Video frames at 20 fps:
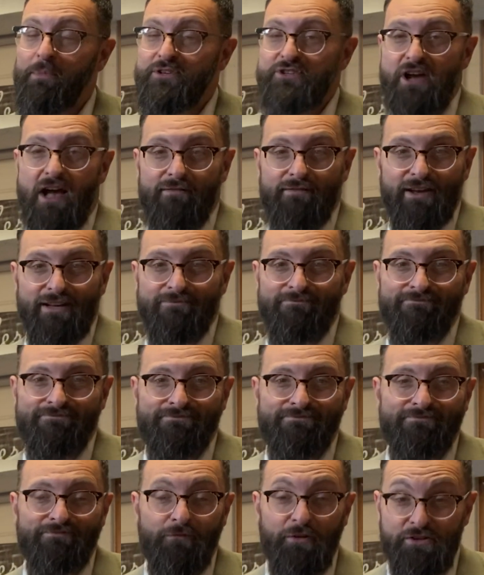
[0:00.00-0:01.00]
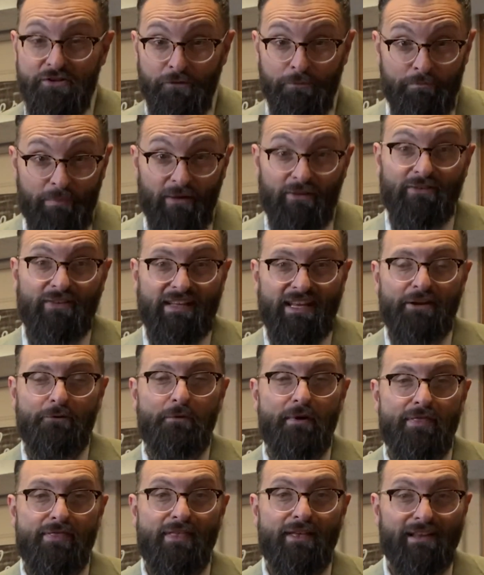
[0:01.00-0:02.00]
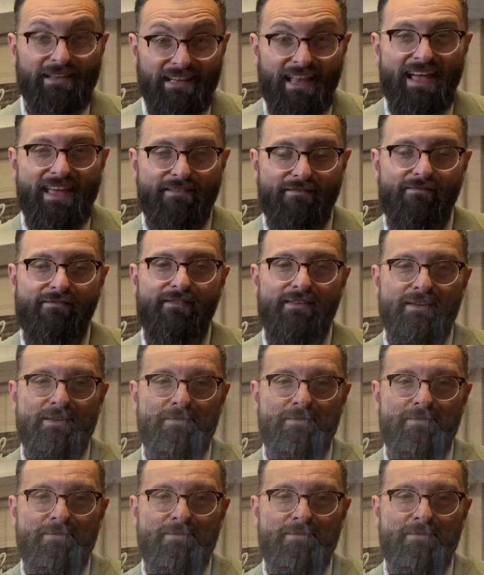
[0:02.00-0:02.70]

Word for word: Java, which is bustling with life.